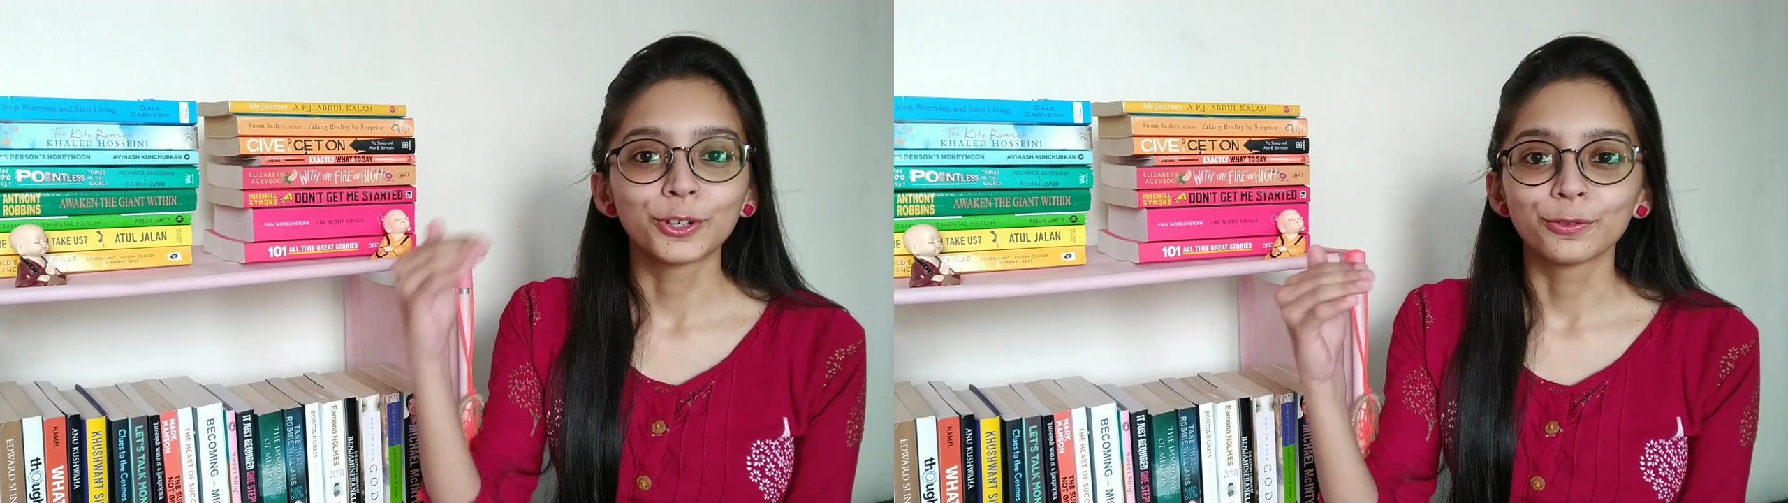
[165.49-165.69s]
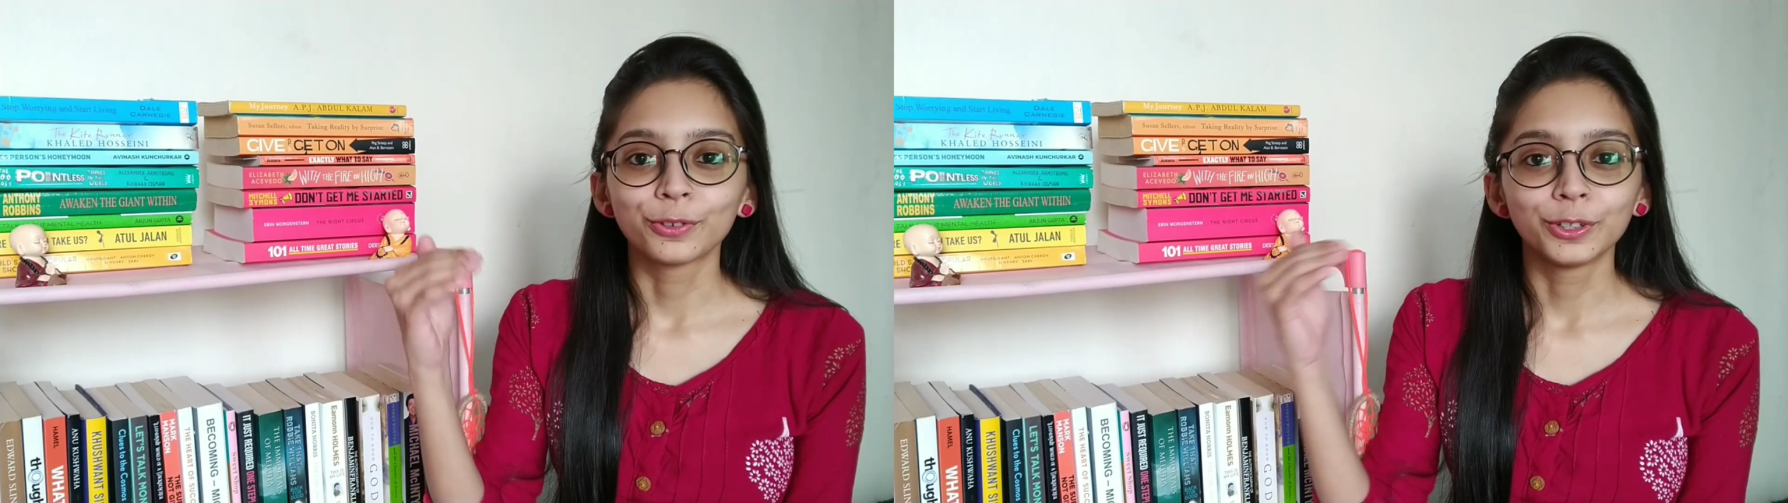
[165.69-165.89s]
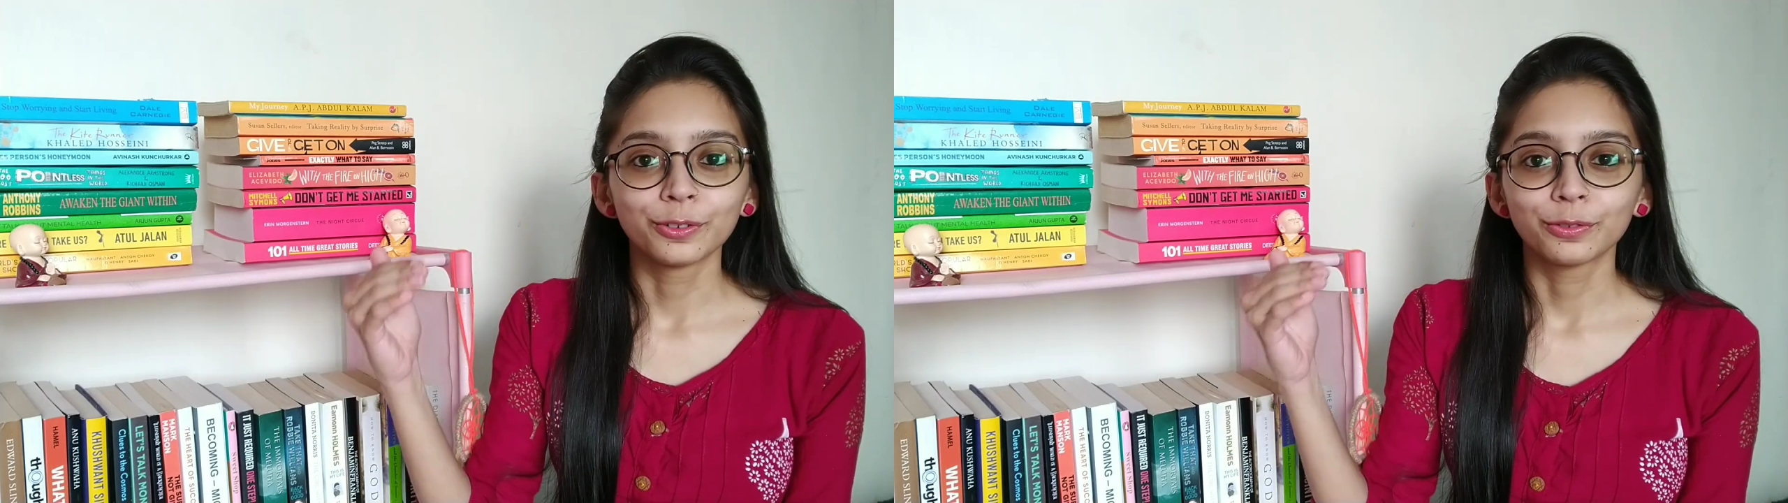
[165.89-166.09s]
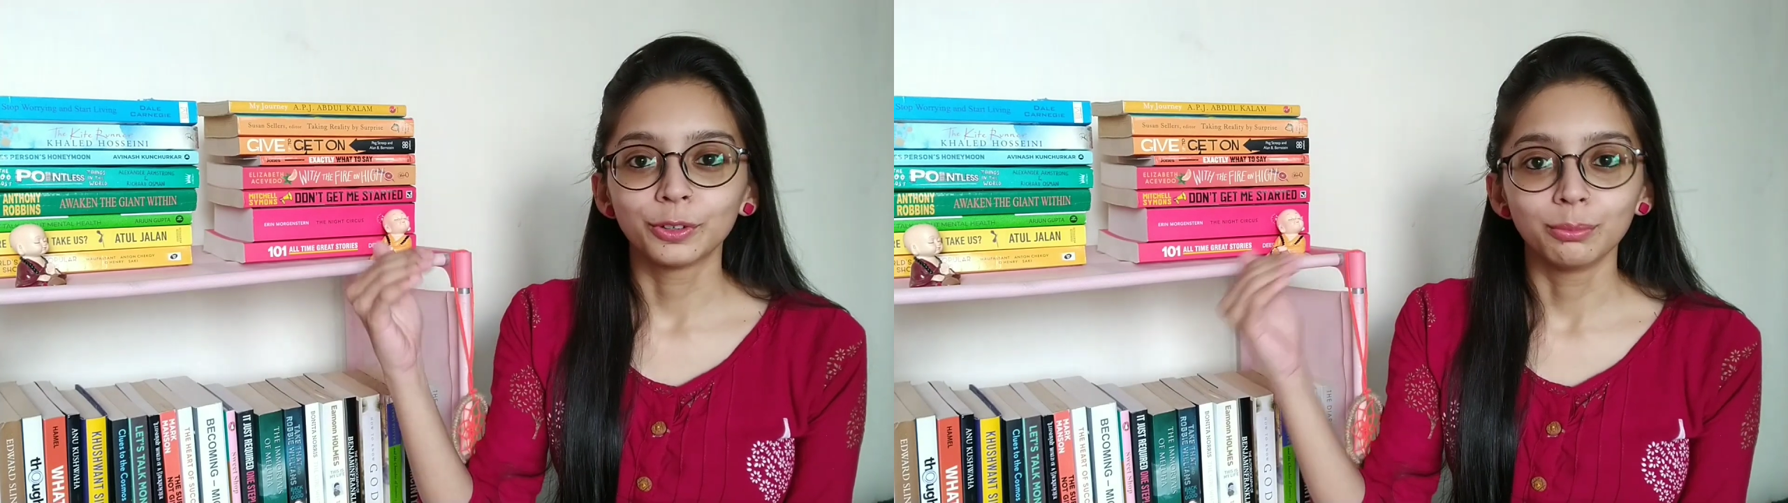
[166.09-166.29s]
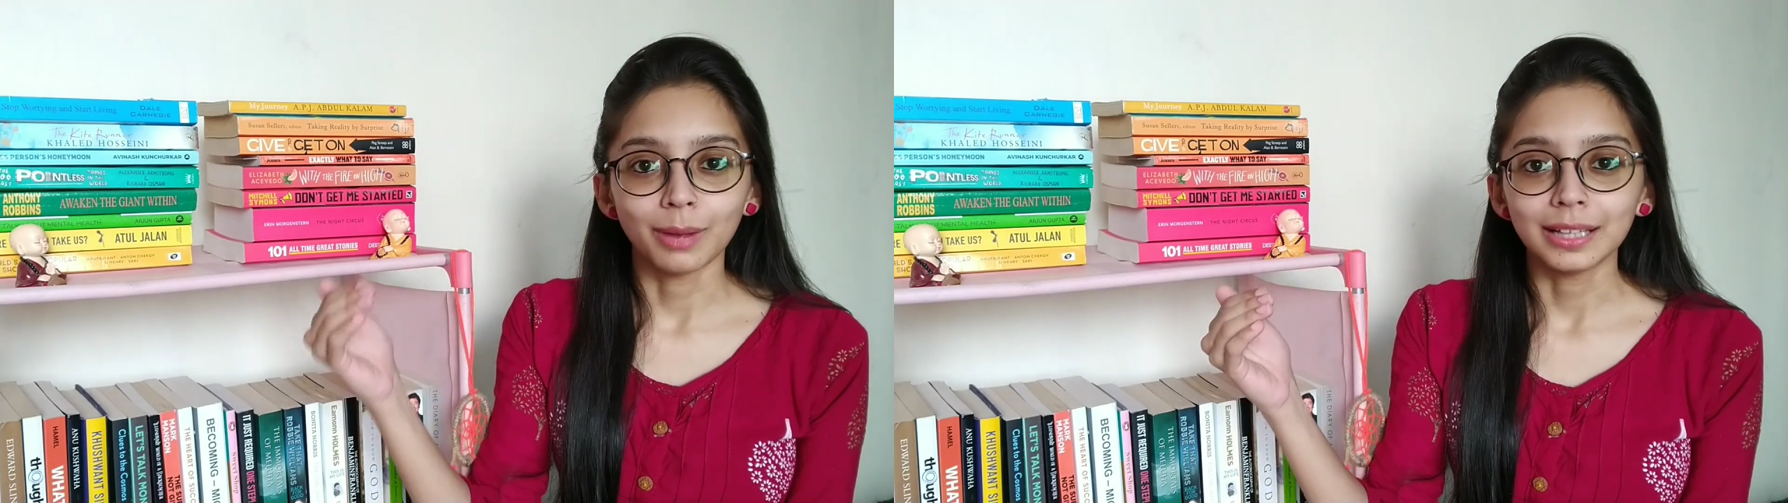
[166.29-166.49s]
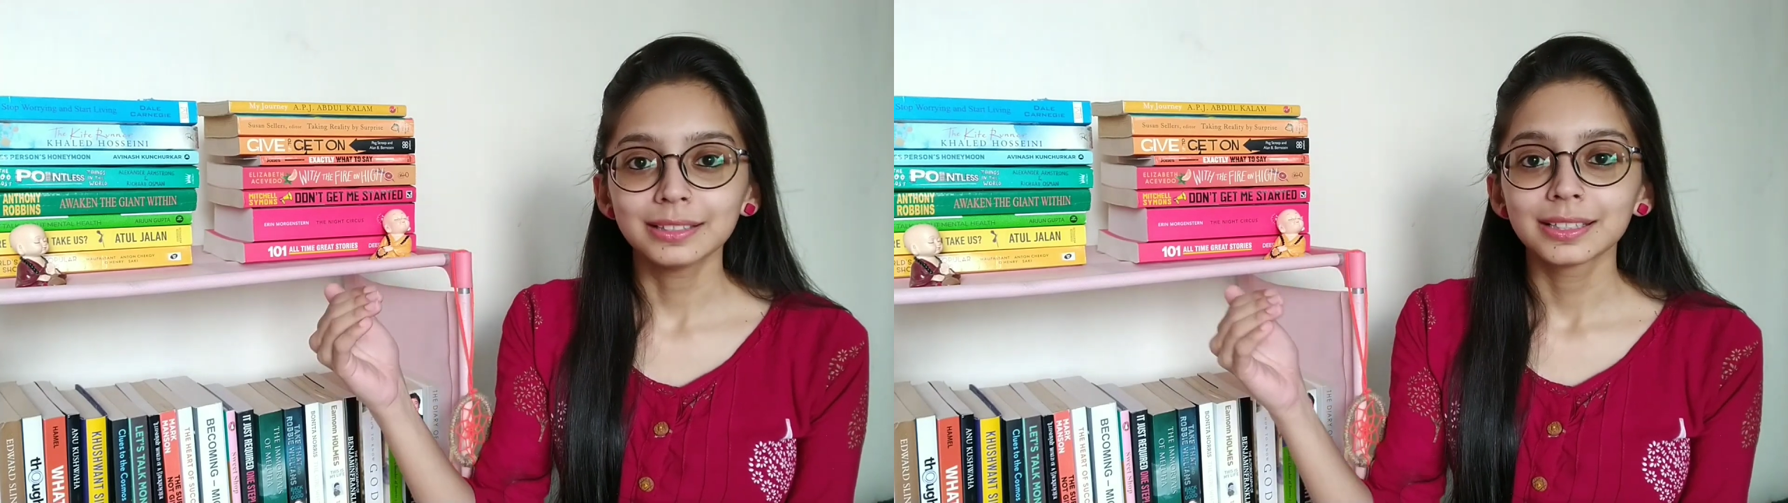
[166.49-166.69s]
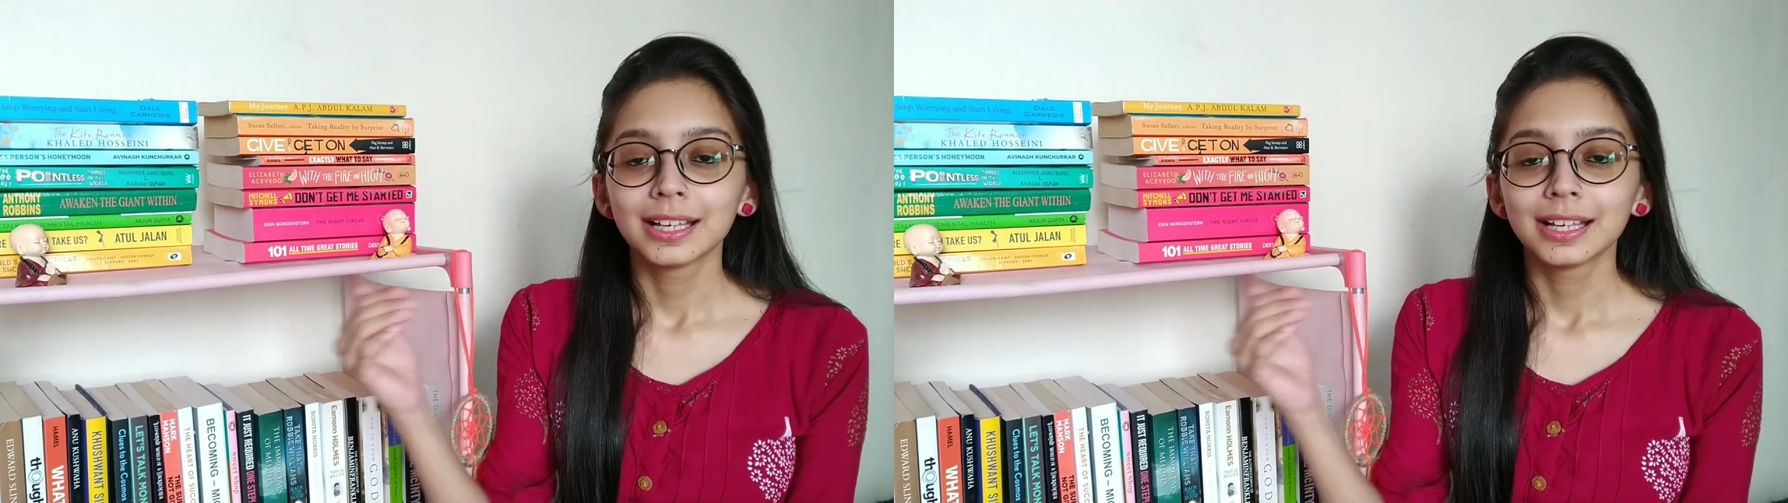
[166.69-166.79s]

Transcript: different different months,